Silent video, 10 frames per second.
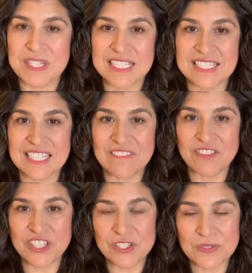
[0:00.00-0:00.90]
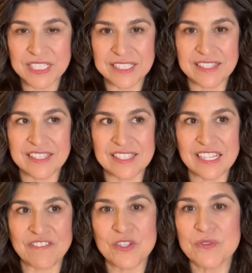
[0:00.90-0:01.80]
is if you can
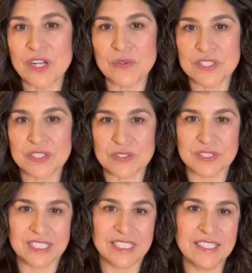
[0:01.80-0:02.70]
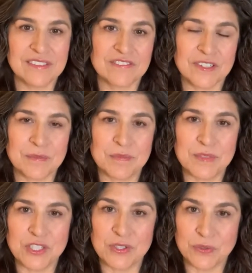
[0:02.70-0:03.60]
if you know a story from
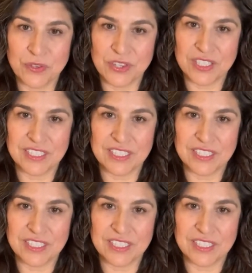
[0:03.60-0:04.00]
youth,